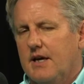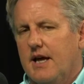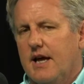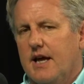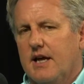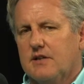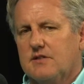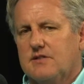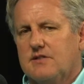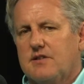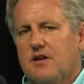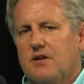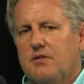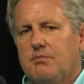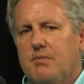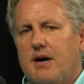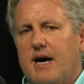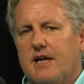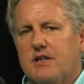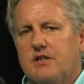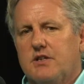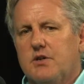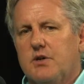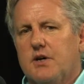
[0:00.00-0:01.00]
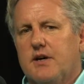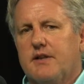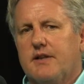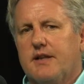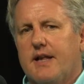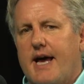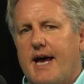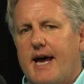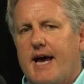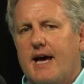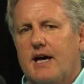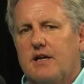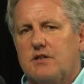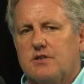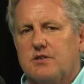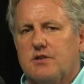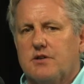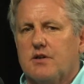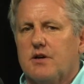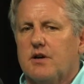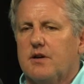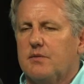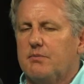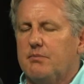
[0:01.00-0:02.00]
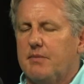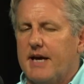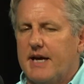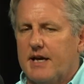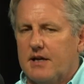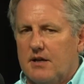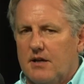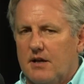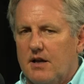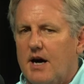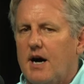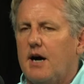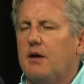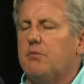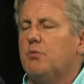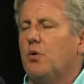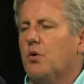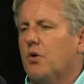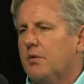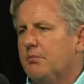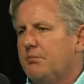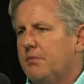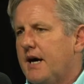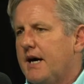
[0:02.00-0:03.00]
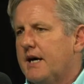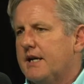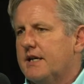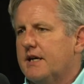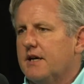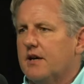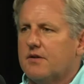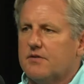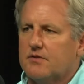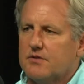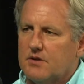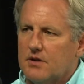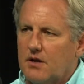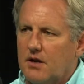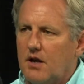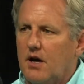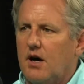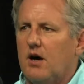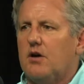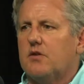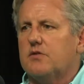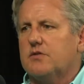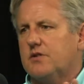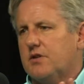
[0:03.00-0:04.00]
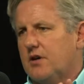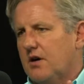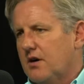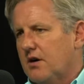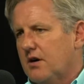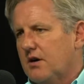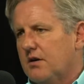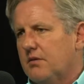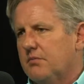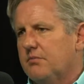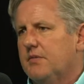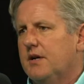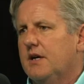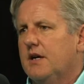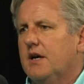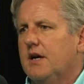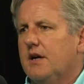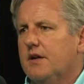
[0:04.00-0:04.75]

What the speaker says: And so by doing that, you're going to make a lot more money over the long term